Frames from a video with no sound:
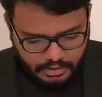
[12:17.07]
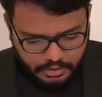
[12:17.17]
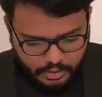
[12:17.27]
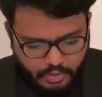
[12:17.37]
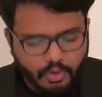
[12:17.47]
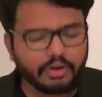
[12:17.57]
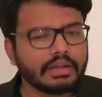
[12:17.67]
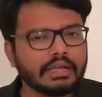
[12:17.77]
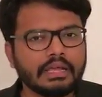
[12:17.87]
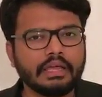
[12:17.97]
You know what,
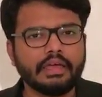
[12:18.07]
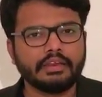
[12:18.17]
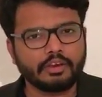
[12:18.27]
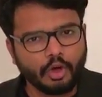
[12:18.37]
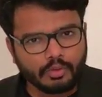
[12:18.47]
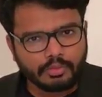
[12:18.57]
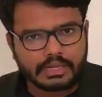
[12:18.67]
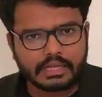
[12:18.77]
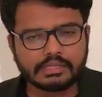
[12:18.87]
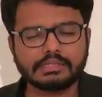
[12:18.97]
in a normal
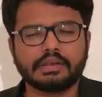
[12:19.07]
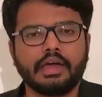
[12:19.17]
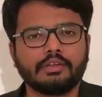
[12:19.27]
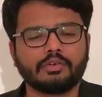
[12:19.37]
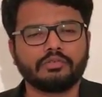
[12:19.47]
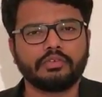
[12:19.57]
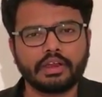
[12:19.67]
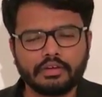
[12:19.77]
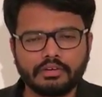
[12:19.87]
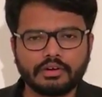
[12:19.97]
case scenario,
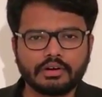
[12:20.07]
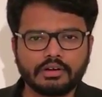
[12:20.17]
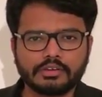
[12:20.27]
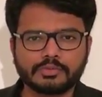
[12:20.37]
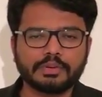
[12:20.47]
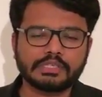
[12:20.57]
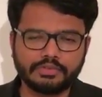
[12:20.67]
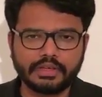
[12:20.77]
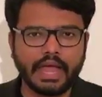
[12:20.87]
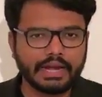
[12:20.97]
whenever a
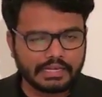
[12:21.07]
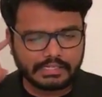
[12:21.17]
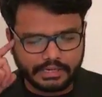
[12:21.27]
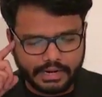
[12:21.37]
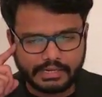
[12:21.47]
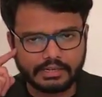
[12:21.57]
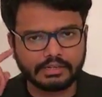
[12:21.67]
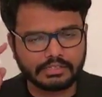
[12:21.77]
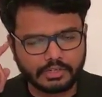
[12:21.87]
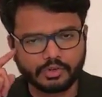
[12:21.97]
specific antigen
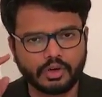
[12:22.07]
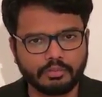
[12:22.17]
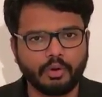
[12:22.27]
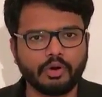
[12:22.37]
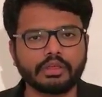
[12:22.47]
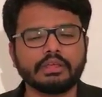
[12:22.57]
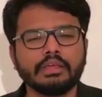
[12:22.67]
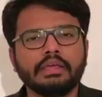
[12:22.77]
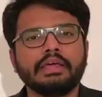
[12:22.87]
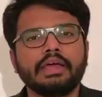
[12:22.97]
enters into our body,
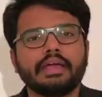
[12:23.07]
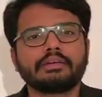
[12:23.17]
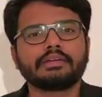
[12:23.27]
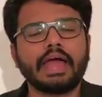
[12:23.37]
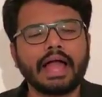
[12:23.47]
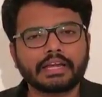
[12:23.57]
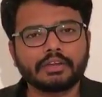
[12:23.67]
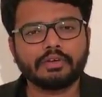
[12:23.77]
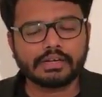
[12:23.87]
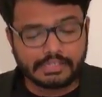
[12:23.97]
it
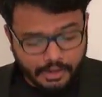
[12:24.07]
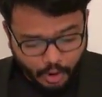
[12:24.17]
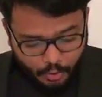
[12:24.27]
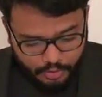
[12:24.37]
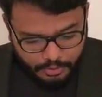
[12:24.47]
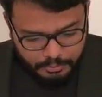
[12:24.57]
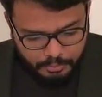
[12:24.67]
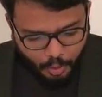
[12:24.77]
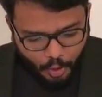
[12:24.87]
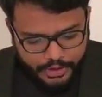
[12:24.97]
activates around
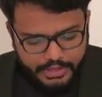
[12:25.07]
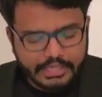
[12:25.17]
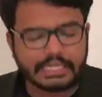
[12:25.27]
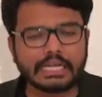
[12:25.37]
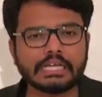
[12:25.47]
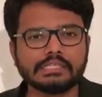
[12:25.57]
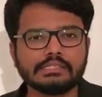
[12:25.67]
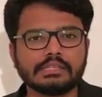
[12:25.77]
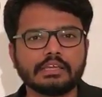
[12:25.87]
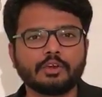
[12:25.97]

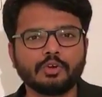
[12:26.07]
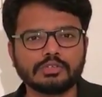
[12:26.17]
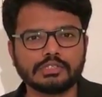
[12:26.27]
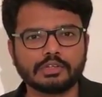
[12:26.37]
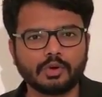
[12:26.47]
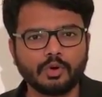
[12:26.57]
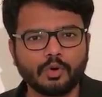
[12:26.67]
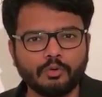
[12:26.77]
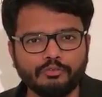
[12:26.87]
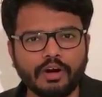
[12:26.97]

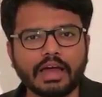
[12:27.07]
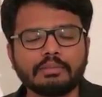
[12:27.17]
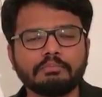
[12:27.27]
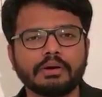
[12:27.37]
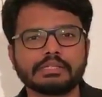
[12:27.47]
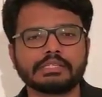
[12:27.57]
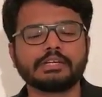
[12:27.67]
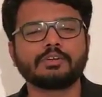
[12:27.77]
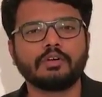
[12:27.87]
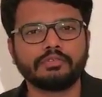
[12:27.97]

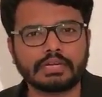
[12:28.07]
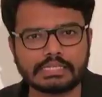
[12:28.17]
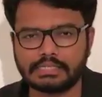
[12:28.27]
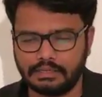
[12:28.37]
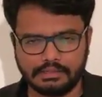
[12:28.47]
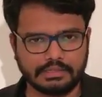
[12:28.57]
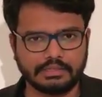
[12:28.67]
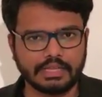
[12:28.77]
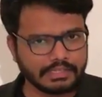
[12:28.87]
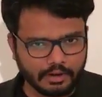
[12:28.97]
0.001% of T cells.
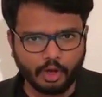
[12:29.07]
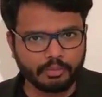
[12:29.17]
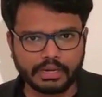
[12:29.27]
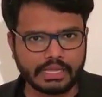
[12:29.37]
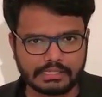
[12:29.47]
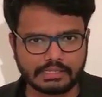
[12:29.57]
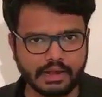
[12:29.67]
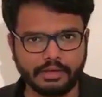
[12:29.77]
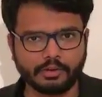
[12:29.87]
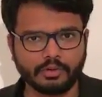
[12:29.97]
That's a normal case
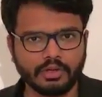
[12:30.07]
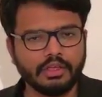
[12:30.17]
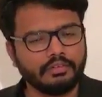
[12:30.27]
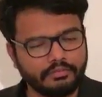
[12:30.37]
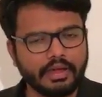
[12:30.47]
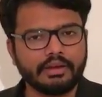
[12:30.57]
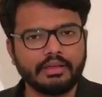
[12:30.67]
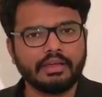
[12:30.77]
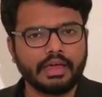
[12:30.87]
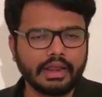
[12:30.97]
scenario. When
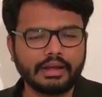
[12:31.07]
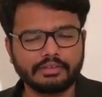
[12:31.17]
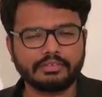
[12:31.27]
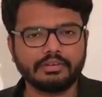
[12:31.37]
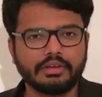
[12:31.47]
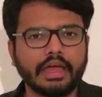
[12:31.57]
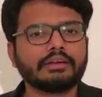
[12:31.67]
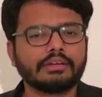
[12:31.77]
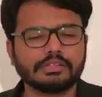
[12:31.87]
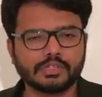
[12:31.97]
an antigen
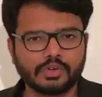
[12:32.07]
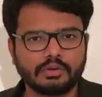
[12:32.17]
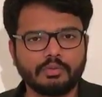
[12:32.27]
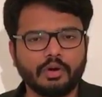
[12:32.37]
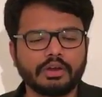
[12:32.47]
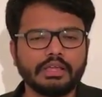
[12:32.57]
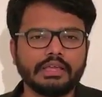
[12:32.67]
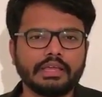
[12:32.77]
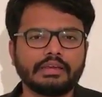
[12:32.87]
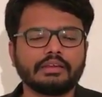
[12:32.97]
enters into our
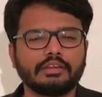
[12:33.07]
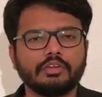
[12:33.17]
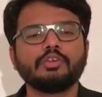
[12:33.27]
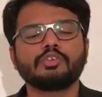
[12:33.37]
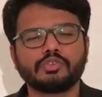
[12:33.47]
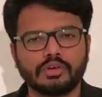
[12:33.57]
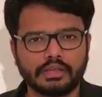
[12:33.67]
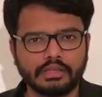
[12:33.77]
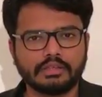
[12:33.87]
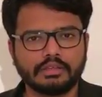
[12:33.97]
body, it
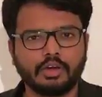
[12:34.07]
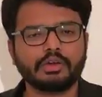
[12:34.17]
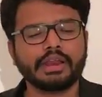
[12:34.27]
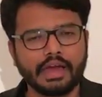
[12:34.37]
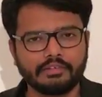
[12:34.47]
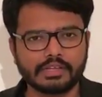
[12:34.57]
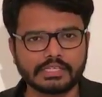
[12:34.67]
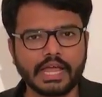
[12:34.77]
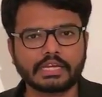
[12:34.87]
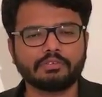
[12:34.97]
usually, on an average,
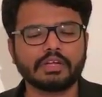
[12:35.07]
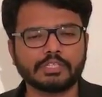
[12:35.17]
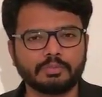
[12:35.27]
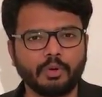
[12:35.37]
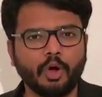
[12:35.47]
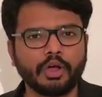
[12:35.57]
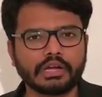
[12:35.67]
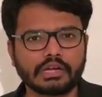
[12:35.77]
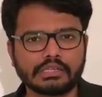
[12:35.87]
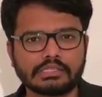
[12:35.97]
activates
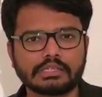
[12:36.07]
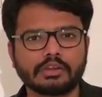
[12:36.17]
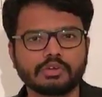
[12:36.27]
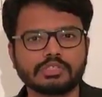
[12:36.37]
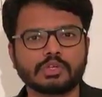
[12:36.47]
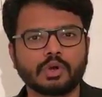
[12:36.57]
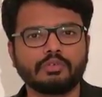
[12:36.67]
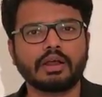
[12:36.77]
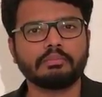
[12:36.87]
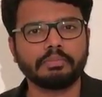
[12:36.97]

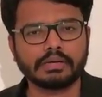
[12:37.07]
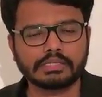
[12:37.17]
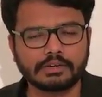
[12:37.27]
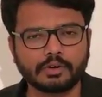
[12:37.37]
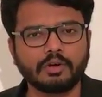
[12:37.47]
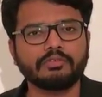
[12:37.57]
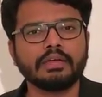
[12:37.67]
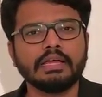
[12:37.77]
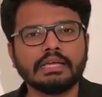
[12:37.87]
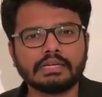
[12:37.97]
0.001% of
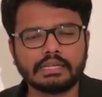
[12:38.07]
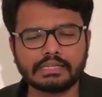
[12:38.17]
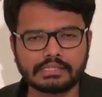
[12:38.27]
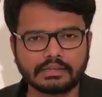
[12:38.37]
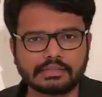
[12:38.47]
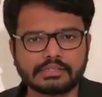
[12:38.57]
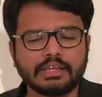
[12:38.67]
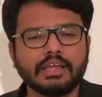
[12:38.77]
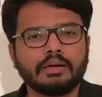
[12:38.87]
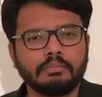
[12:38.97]
T cells.
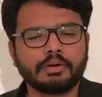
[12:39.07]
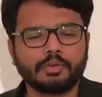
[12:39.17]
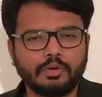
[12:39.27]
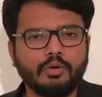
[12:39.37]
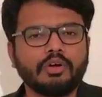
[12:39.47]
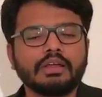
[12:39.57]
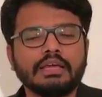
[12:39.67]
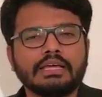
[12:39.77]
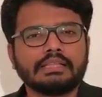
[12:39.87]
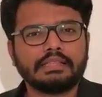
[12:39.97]
But you know what?
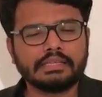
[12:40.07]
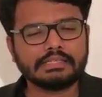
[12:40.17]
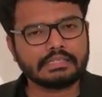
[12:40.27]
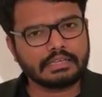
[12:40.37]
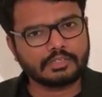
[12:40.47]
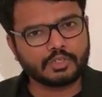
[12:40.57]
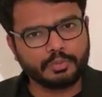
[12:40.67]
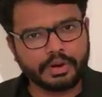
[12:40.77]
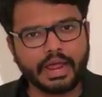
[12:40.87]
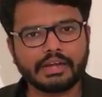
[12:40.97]
These
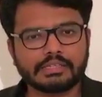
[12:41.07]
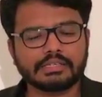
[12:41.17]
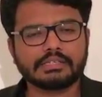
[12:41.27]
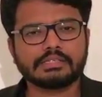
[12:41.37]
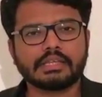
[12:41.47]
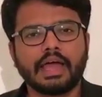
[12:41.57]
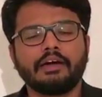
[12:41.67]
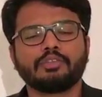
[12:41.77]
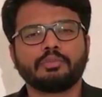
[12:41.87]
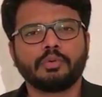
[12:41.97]
superantigens
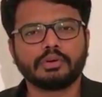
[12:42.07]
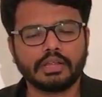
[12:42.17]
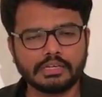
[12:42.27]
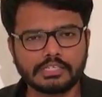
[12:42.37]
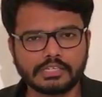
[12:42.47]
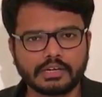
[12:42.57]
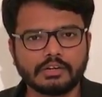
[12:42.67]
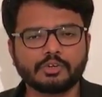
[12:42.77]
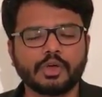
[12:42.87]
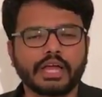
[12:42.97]
have the potential
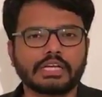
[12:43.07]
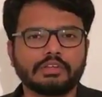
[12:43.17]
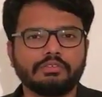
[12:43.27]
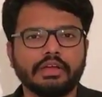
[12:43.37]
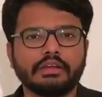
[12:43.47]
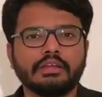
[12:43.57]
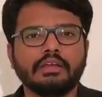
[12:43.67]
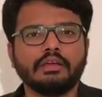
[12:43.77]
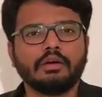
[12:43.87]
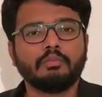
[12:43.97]
to activate
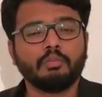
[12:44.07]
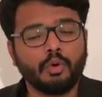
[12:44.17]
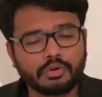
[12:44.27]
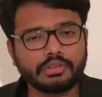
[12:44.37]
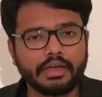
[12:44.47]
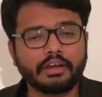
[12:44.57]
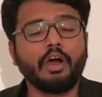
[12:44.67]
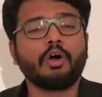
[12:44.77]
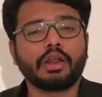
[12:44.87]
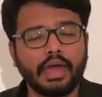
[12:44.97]
more than
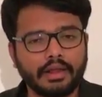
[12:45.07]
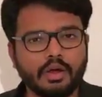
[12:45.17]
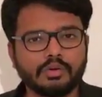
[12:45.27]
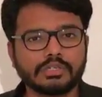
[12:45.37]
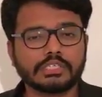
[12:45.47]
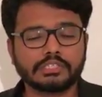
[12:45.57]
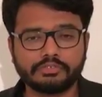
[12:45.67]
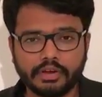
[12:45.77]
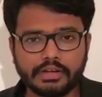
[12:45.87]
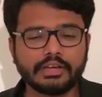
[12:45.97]
or around
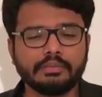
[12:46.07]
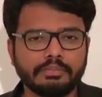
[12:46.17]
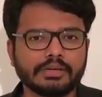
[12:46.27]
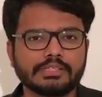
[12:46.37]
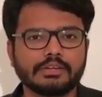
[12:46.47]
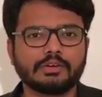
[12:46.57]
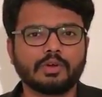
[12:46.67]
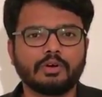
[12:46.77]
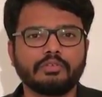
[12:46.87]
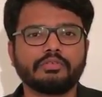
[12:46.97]
20%
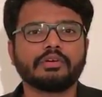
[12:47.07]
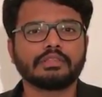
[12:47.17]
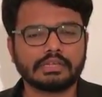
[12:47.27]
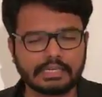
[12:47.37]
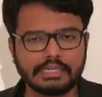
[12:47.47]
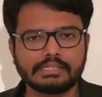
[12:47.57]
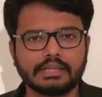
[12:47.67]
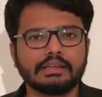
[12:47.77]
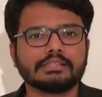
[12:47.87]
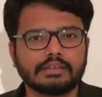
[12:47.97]
of the T
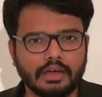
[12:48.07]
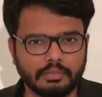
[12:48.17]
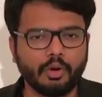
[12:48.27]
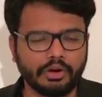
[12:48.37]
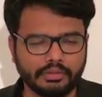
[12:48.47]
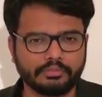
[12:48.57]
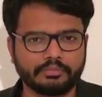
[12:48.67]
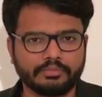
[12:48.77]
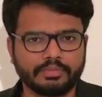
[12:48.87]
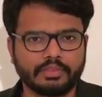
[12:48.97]
cells in our body.
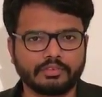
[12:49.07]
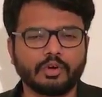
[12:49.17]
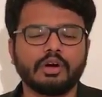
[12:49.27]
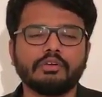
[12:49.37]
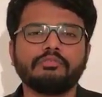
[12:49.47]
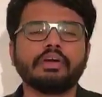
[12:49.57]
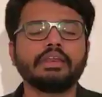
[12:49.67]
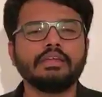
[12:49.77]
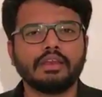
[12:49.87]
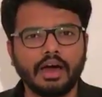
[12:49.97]
So a
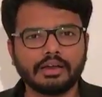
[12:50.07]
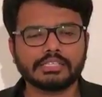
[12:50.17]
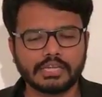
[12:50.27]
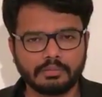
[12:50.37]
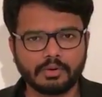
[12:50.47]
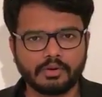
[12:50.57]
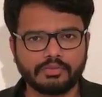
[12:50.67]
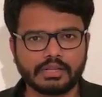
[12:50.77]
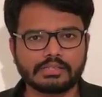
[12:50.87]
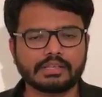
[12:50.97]
very large number of
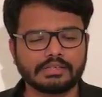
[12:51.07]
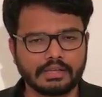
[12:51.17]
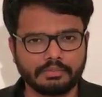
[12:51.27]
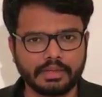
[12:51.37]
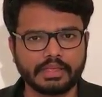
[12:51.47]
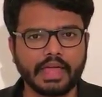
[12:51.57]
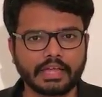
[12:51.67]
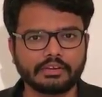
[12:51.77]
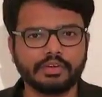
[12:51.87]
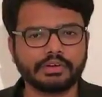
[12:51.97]
T cells are being
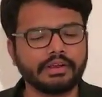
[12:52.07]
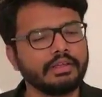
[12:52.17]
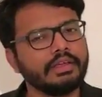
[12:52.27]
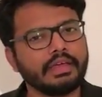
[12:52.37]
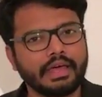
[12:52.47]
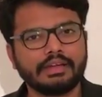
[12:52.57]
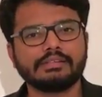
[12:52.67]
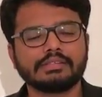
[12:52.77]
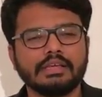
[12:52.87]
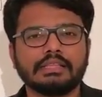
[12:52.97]
activated.
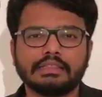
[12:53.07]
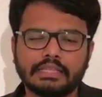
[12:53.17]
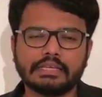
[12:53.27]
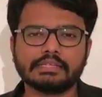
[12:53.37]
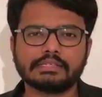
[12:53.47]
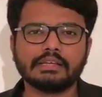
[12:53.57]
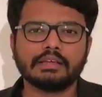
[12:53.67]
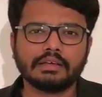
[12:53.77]
Hence, these